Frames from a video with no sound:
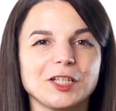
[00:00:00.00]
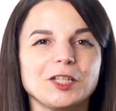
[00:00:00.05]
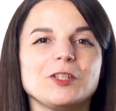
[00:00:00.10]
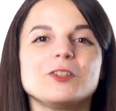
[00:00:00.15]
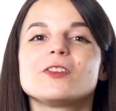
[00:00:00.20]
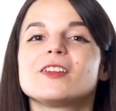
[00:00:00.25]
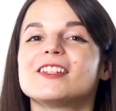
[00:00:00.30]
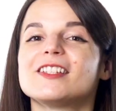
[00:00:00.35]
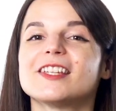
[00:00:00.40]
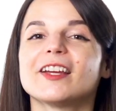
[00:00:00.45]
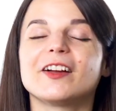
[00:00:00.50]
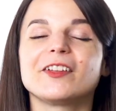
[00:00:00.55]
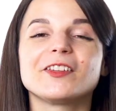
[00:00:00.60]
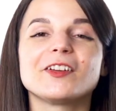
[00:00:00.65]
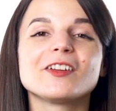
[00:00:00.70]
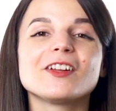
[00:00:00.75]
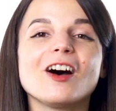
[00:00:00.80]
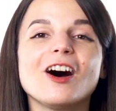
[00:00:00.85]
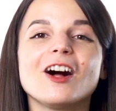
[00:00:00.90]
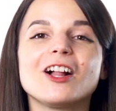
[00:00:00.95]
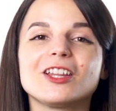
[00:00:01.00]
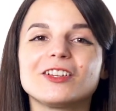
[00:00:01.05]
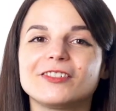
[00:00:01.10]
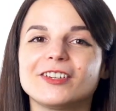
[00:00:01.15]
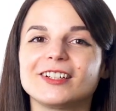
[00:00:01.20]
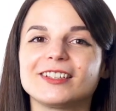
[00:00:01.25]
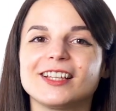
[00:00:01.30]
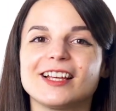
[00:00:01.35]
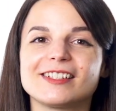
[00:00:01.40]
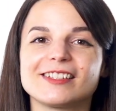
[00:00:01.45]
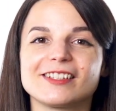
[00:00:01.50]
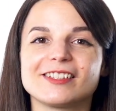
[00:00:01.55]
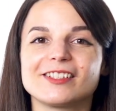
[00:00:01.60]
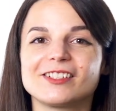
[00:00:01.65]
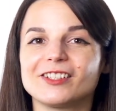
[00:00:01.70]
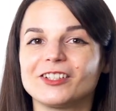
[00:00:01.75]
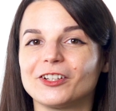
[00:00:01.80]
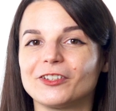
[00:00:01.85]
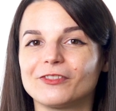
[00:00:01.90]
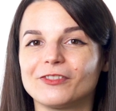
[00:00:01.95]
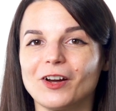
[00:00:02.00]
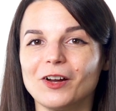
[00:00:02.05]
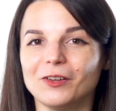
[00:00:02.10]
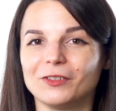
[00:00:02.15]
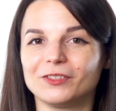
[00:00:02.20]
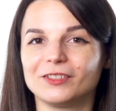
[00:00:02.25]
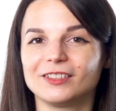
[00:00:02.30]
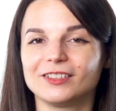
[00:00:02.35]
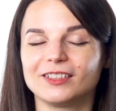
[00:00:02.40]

You can download all of our lessons to your phone.